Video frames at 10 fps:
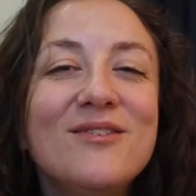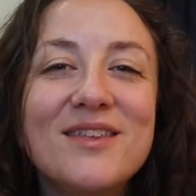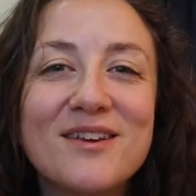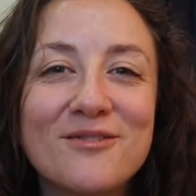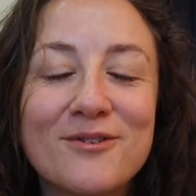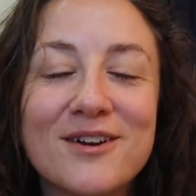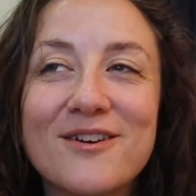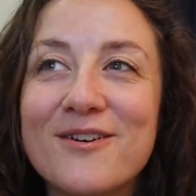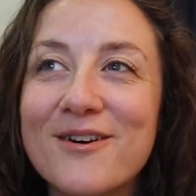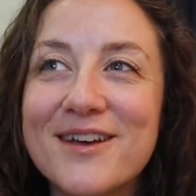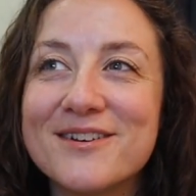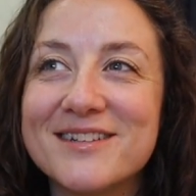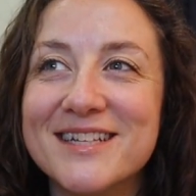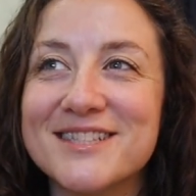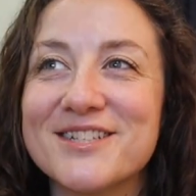do you think of oil
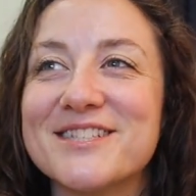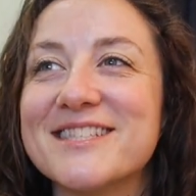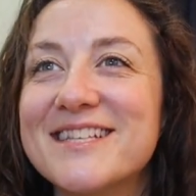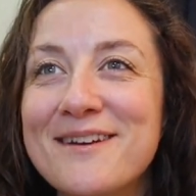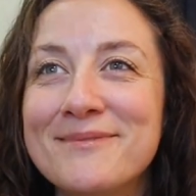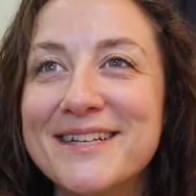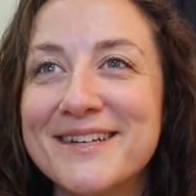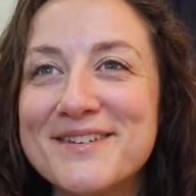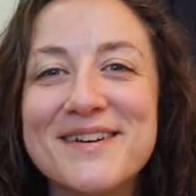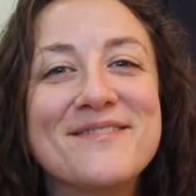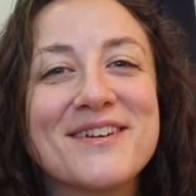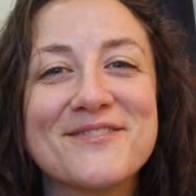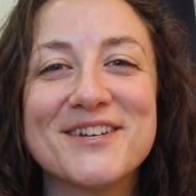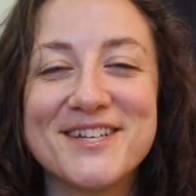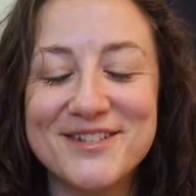cleansers? Let me know, I've
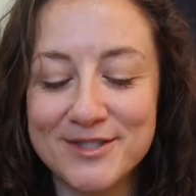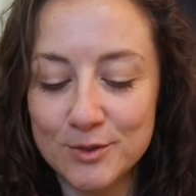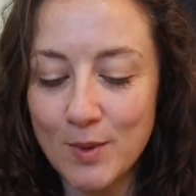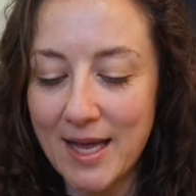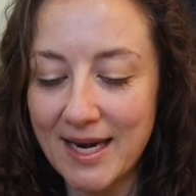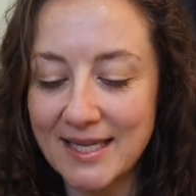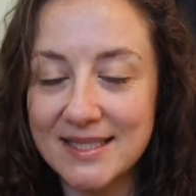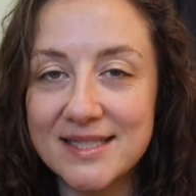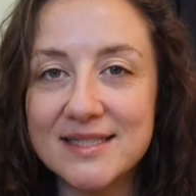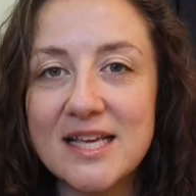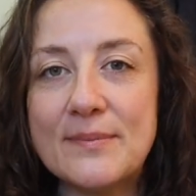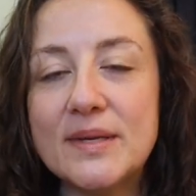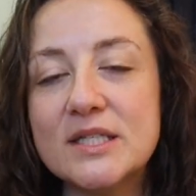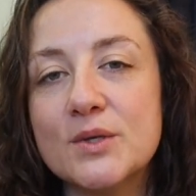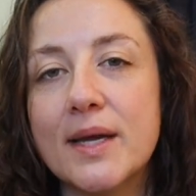never used one, and since I've
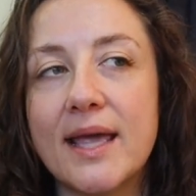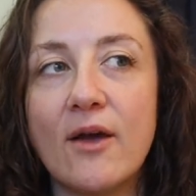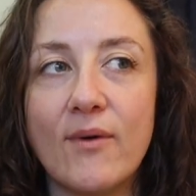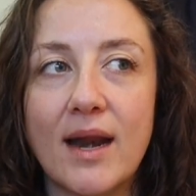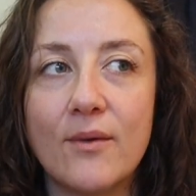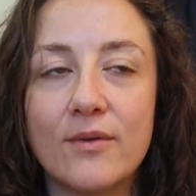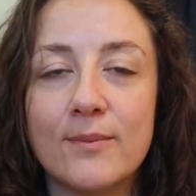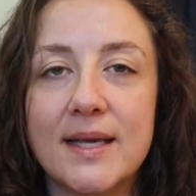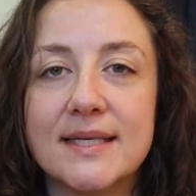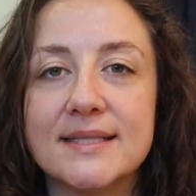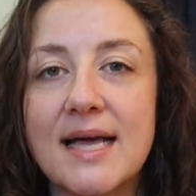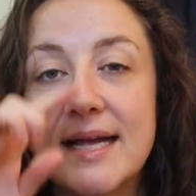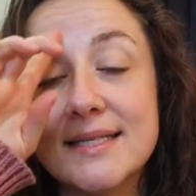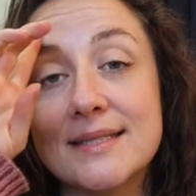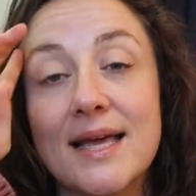been doing Get Ready With Me's,
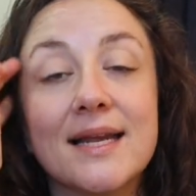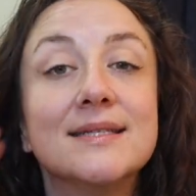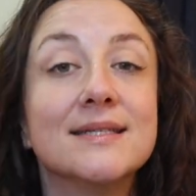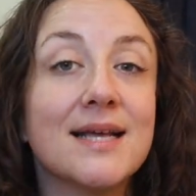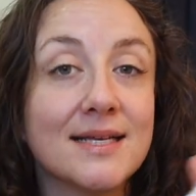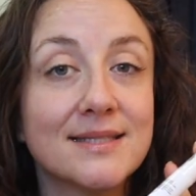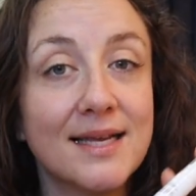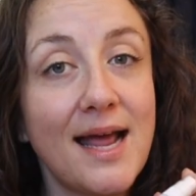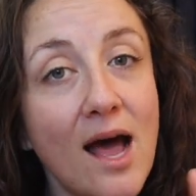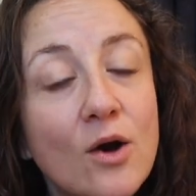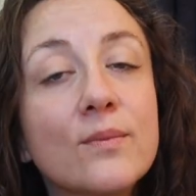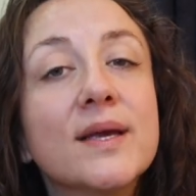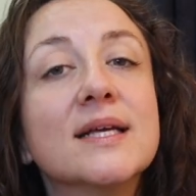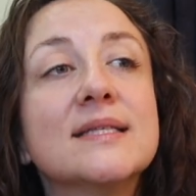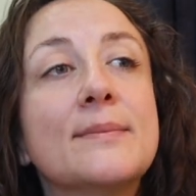I decided to test it out
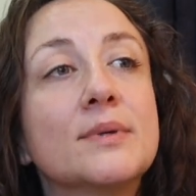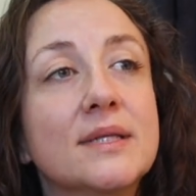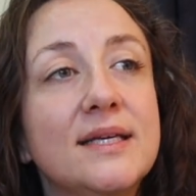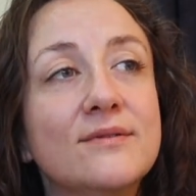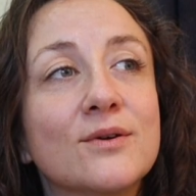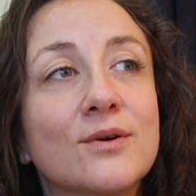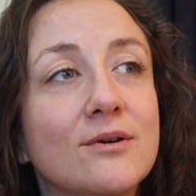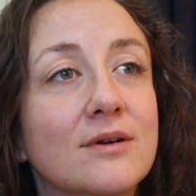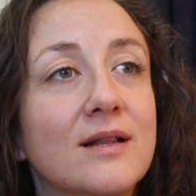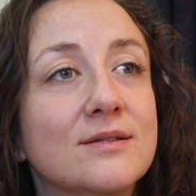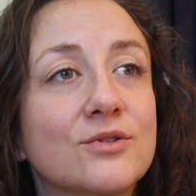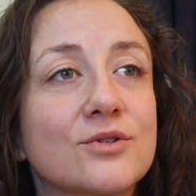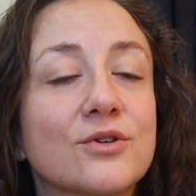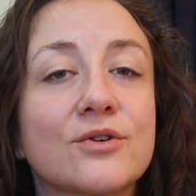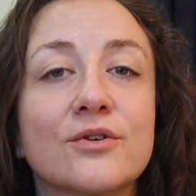because I believe the oil
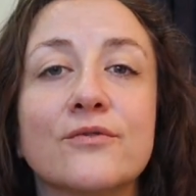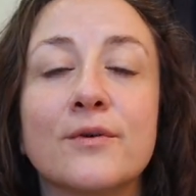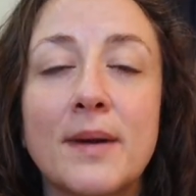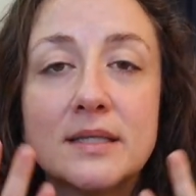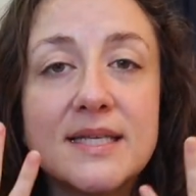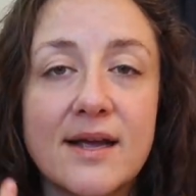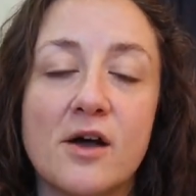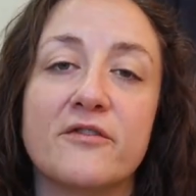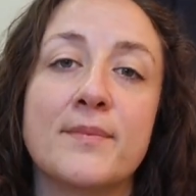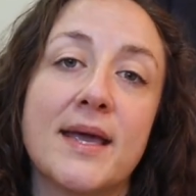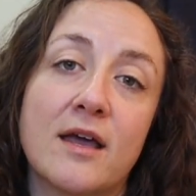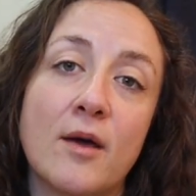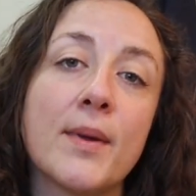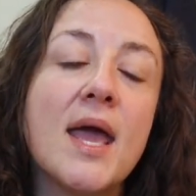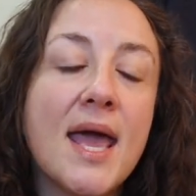cleansers are good for melting off
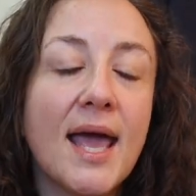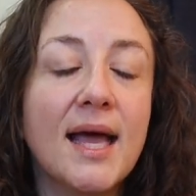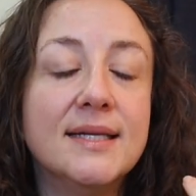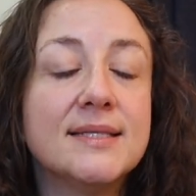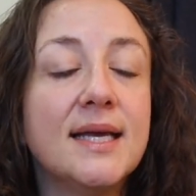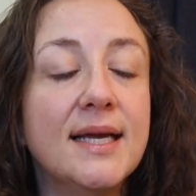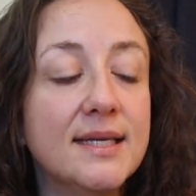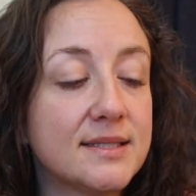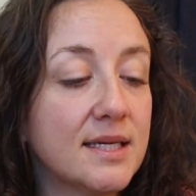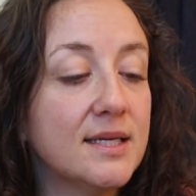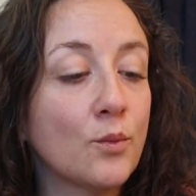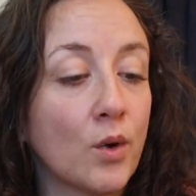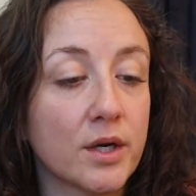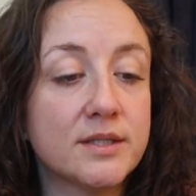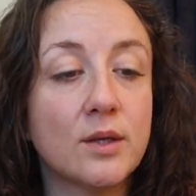makeup and it
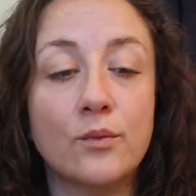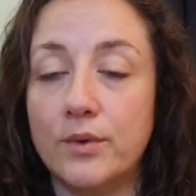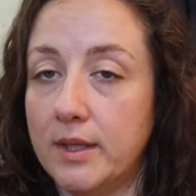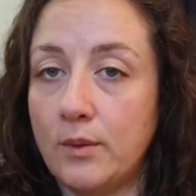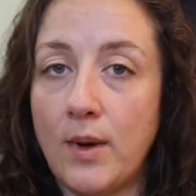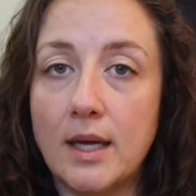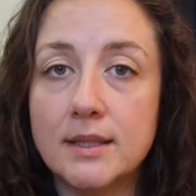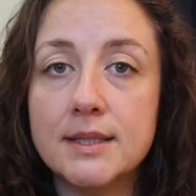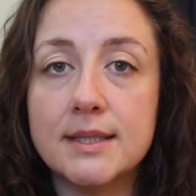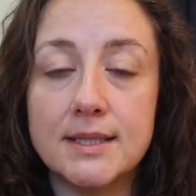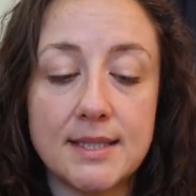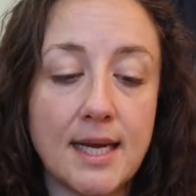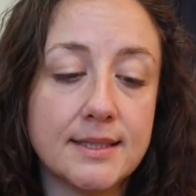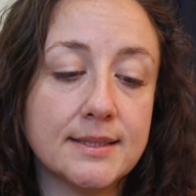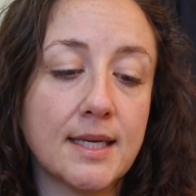works really well. This
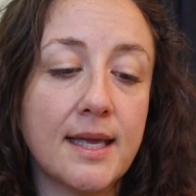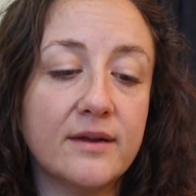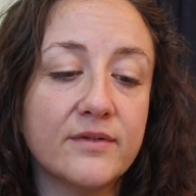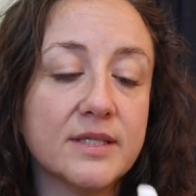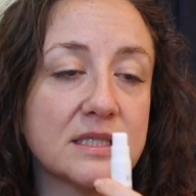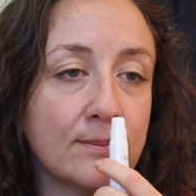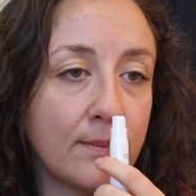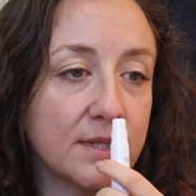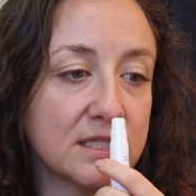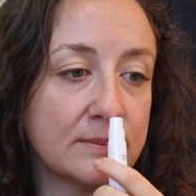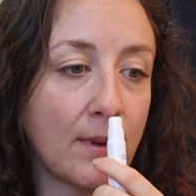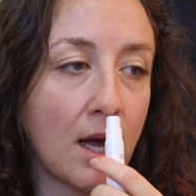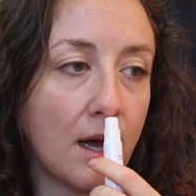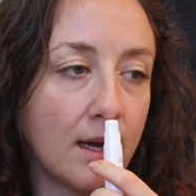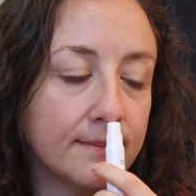has kind of a, a,
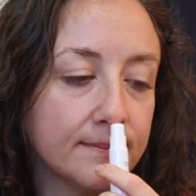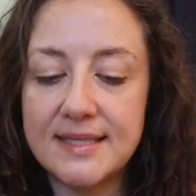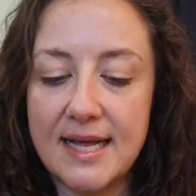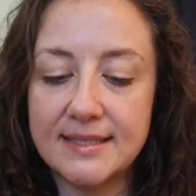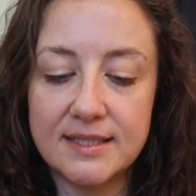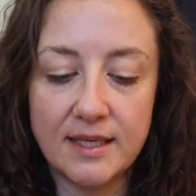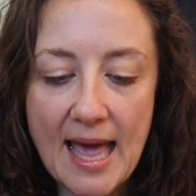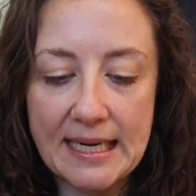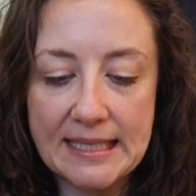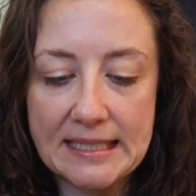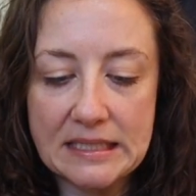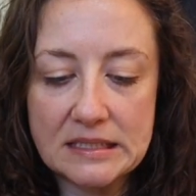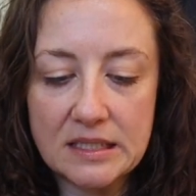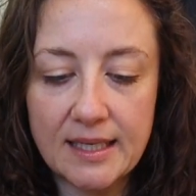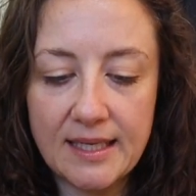spa scent and it
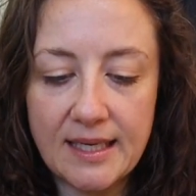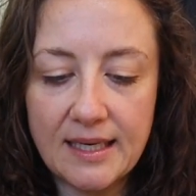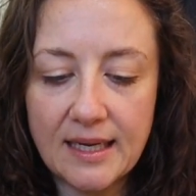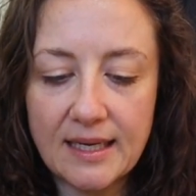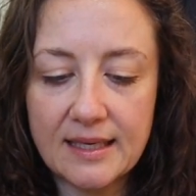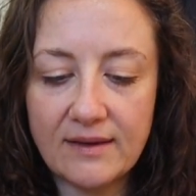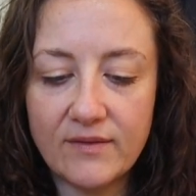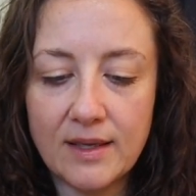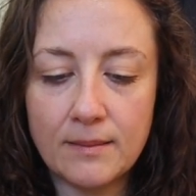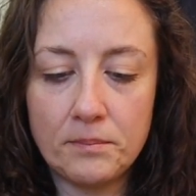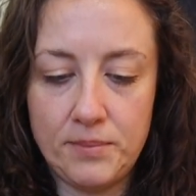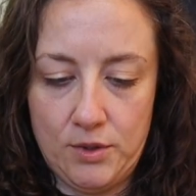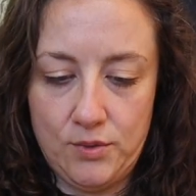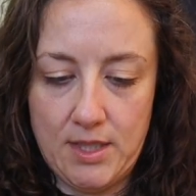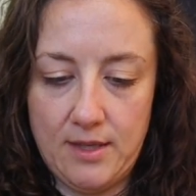is Kahina Giving
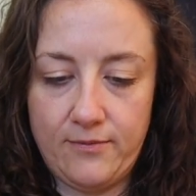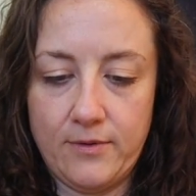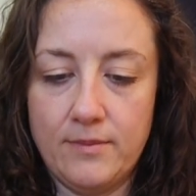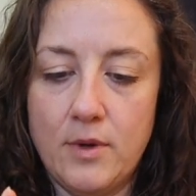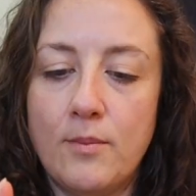Beauty from